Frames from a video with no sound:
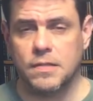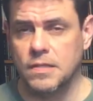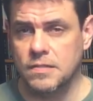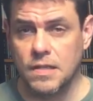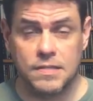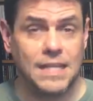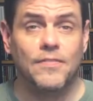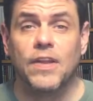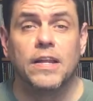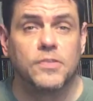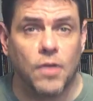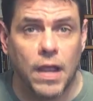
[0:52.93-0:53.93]
cassettes,
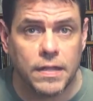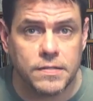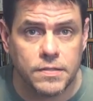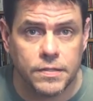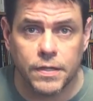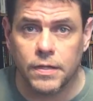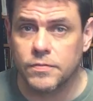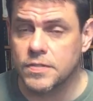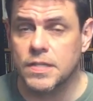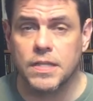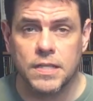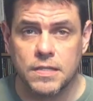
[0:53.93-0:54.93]
even eight tracks, you know,
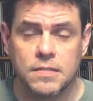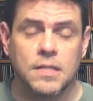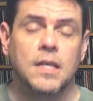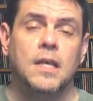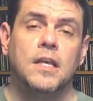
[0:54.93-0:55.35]
CDs,